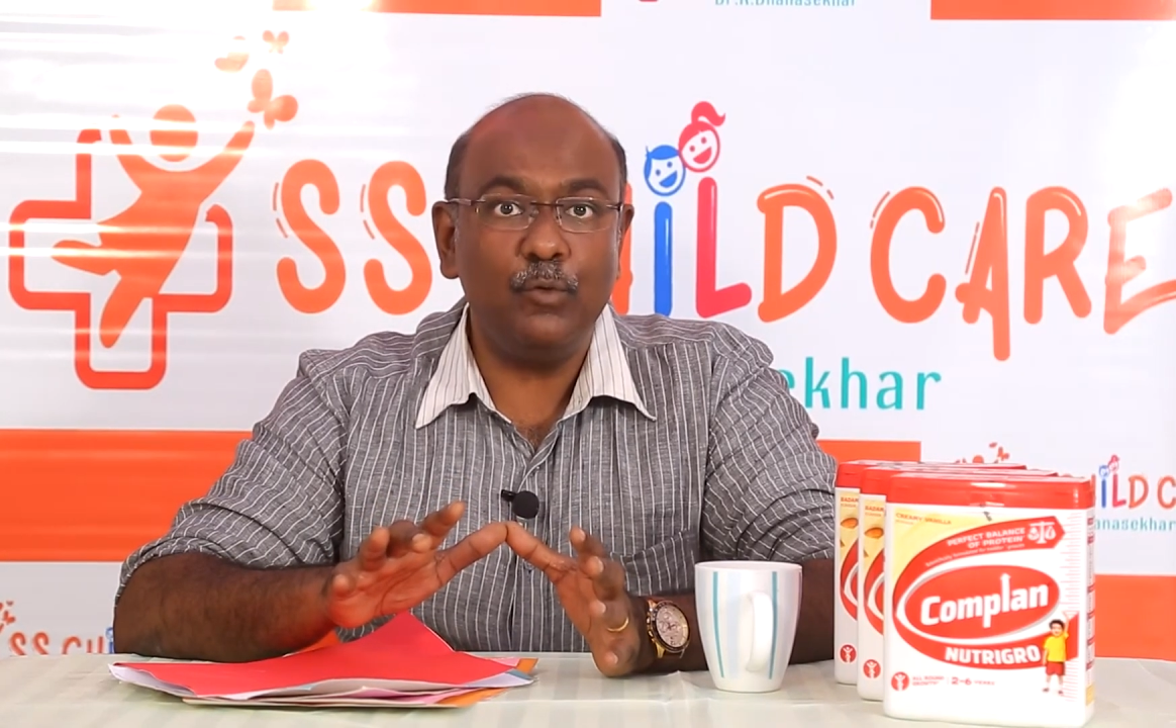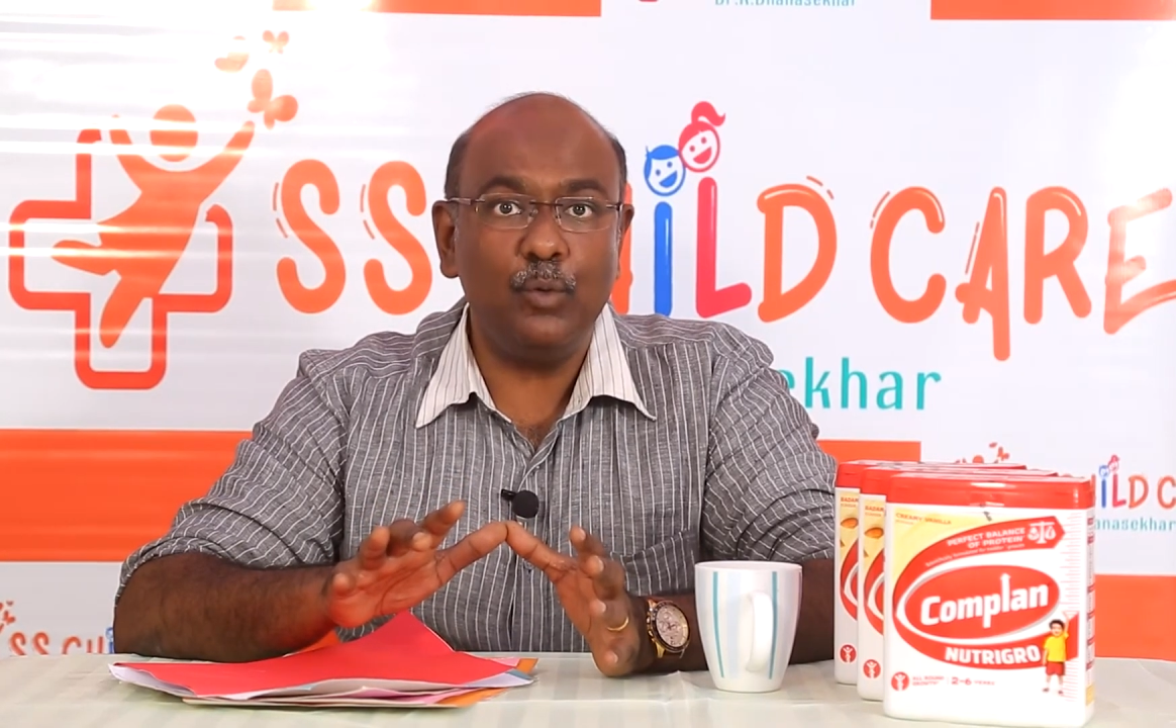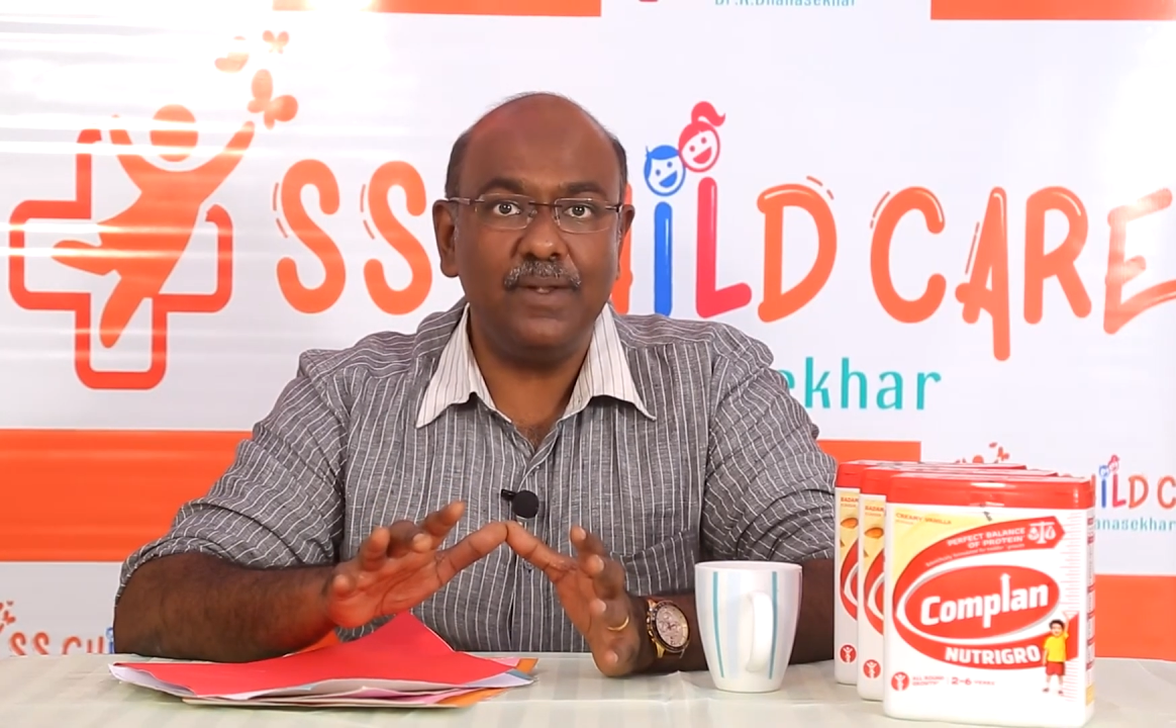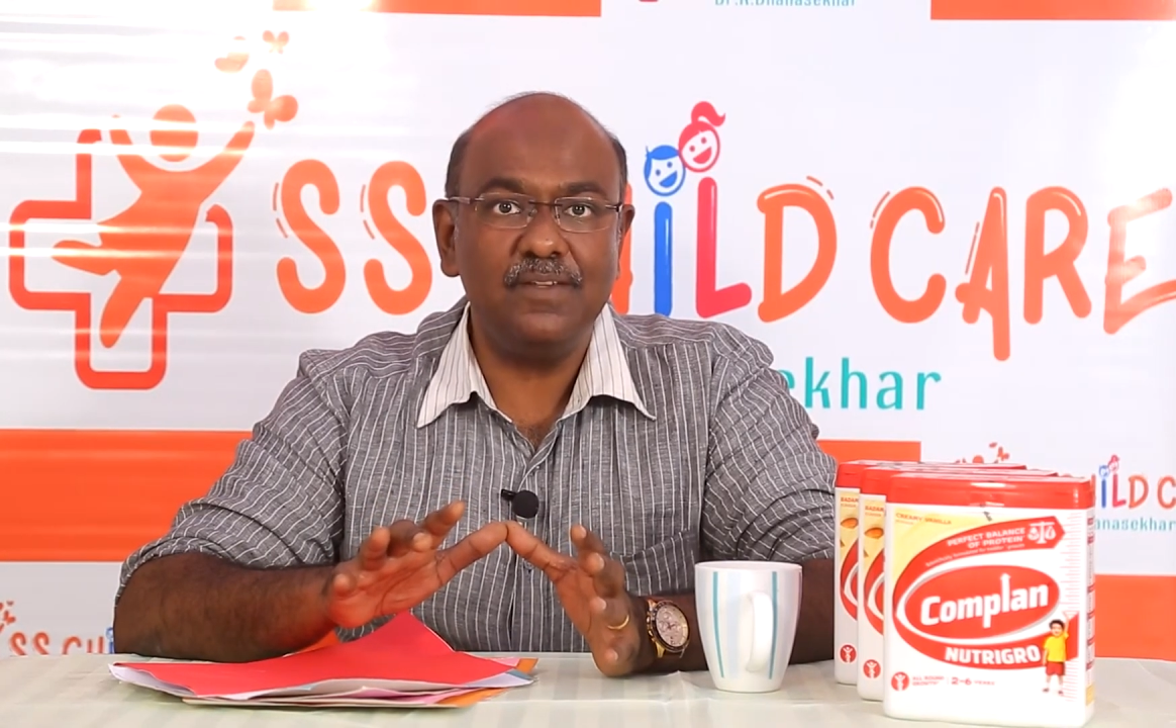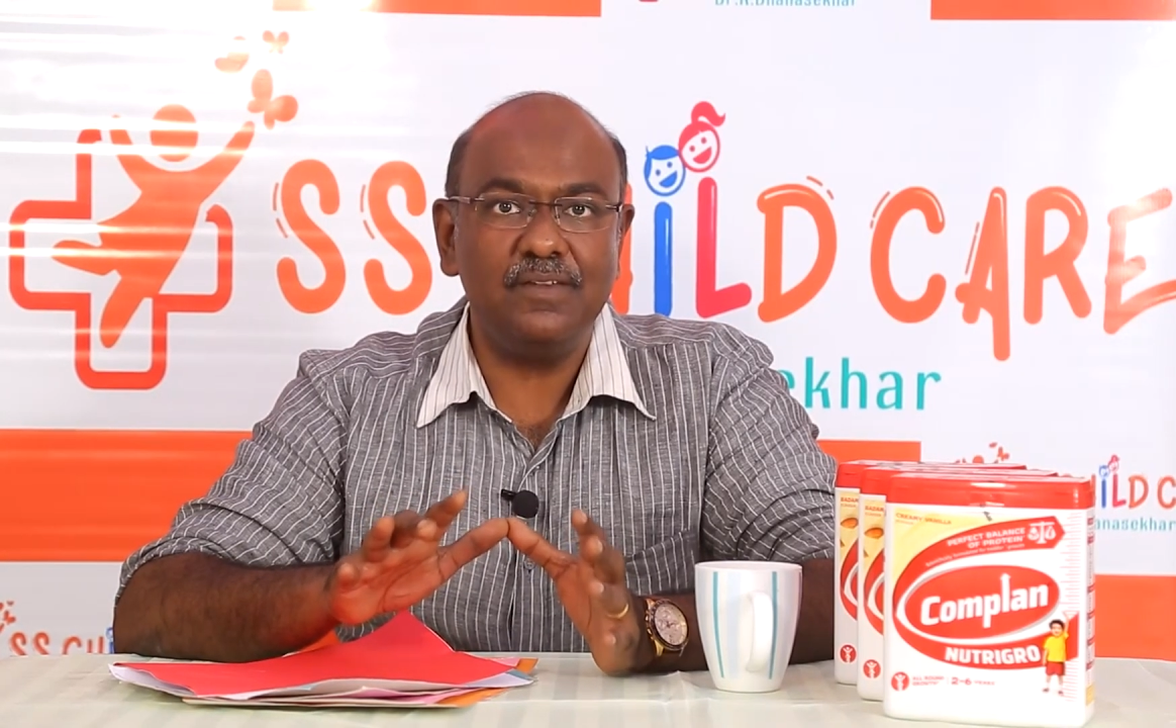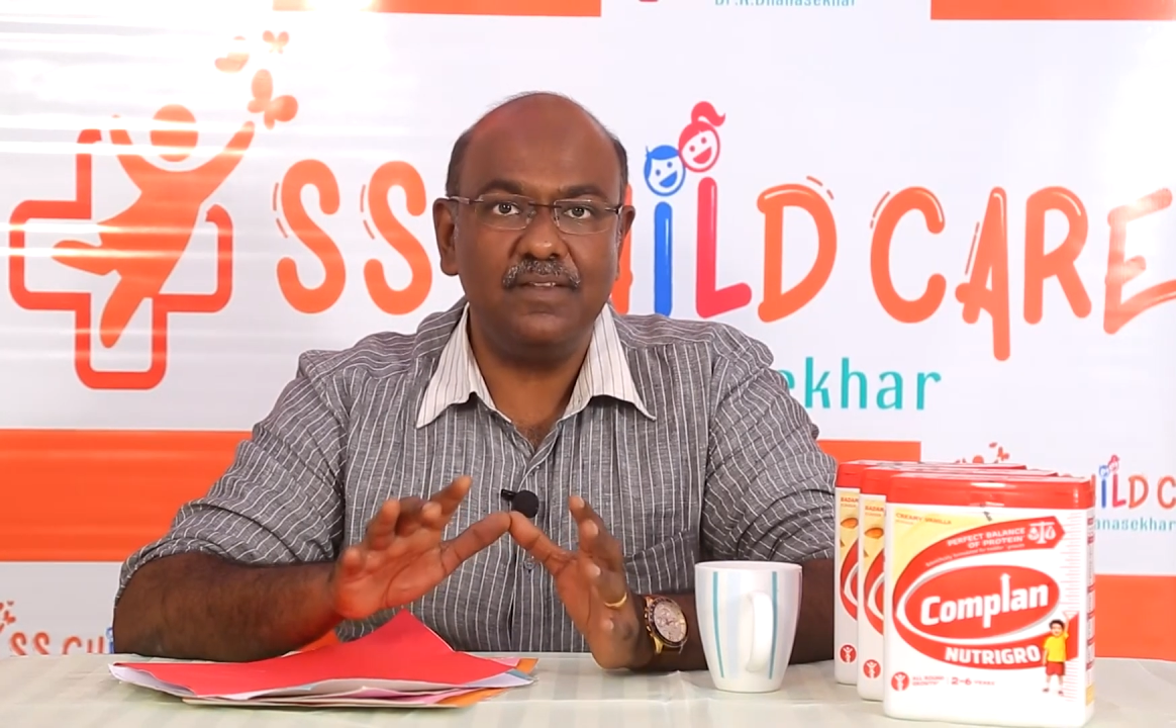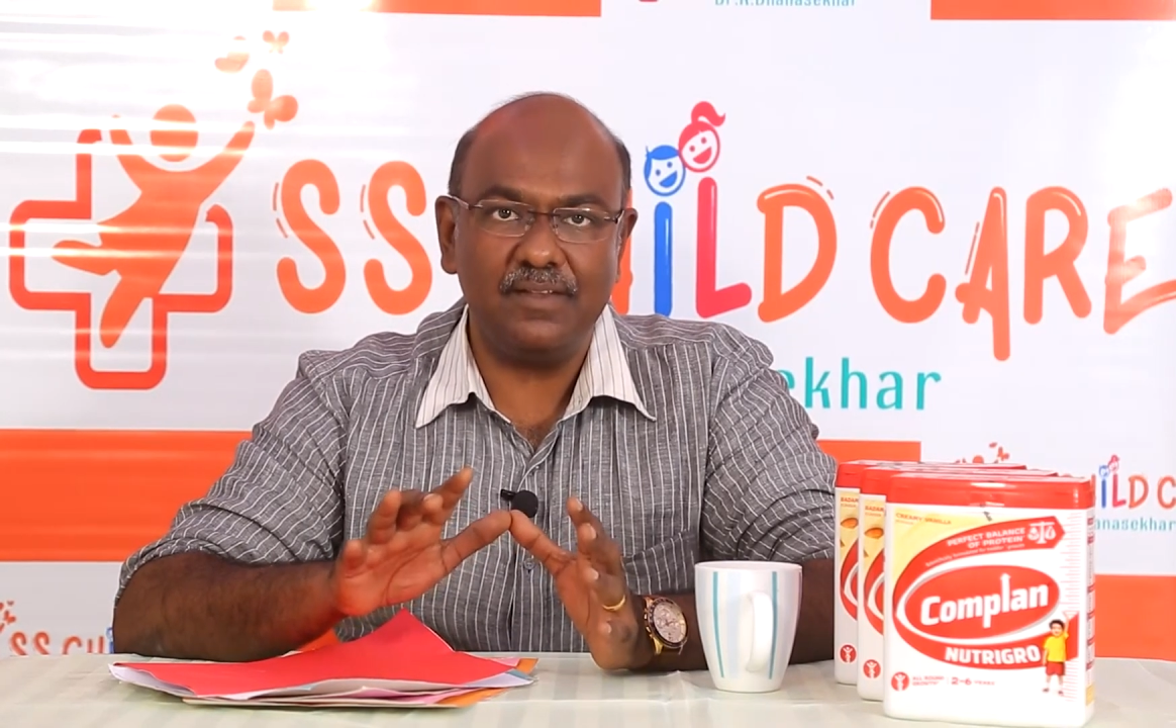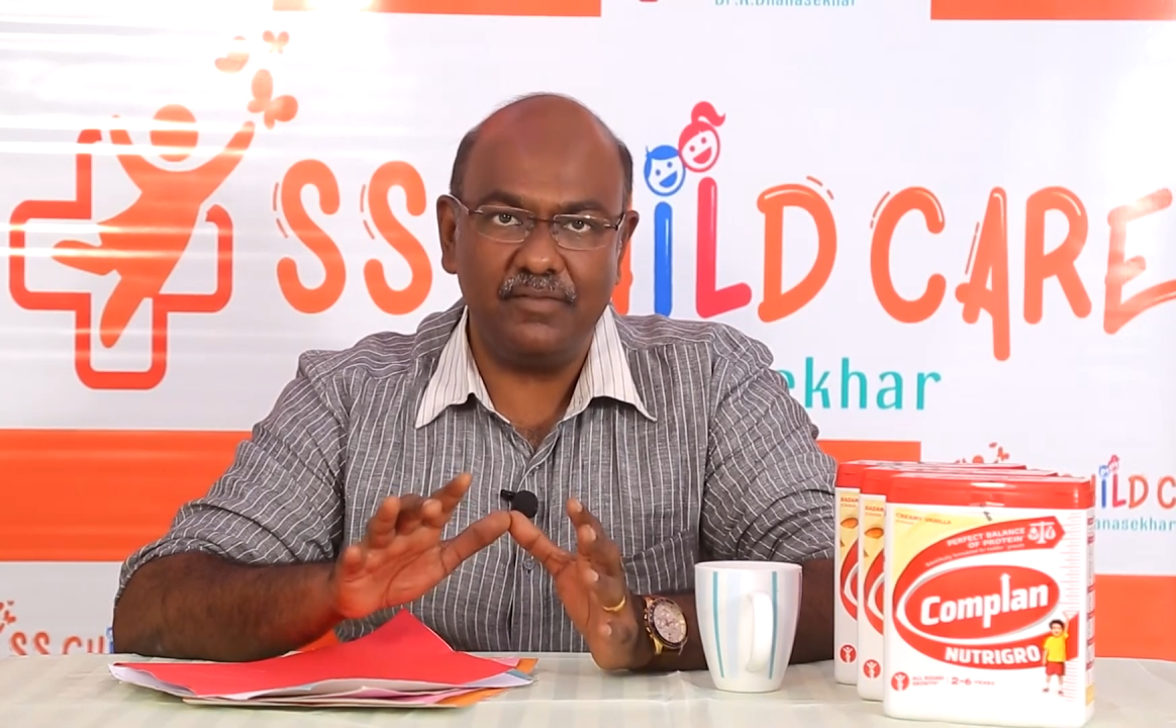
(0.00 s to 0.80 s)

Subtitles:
focus is